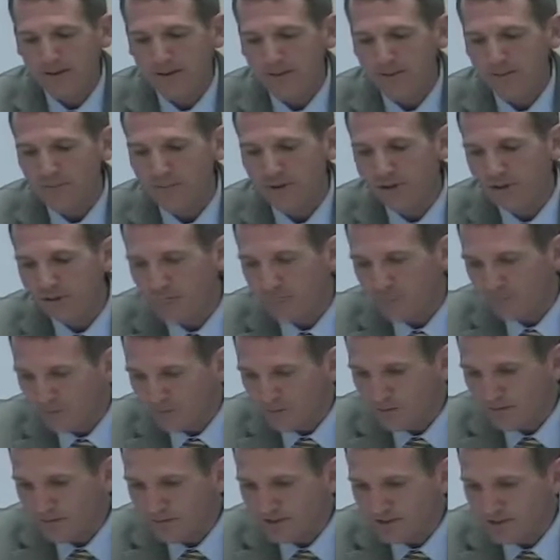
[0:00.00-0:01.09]
make more
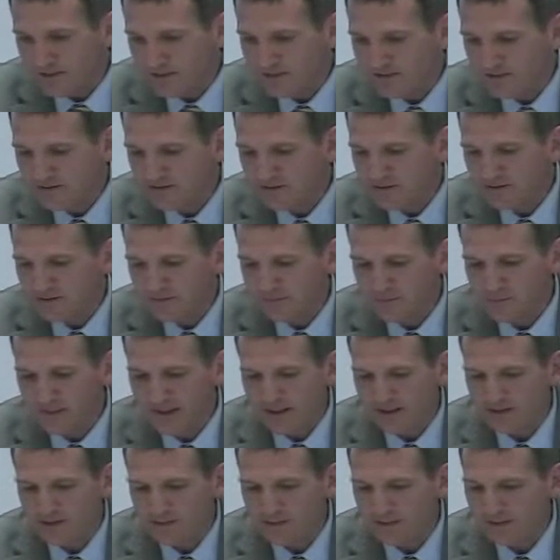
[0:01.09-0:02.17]
reductions as
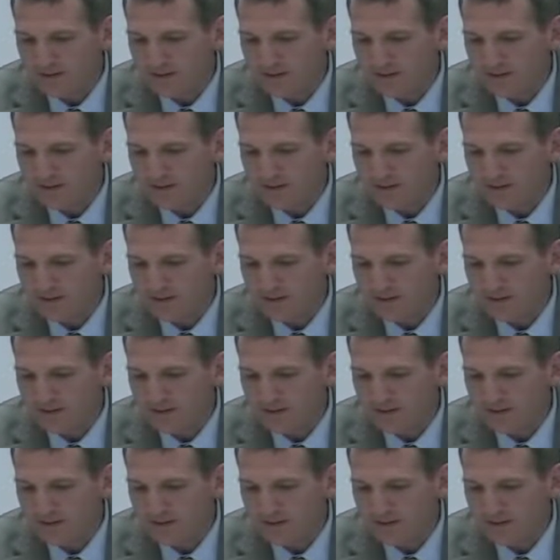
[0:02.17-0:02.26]
unpalatable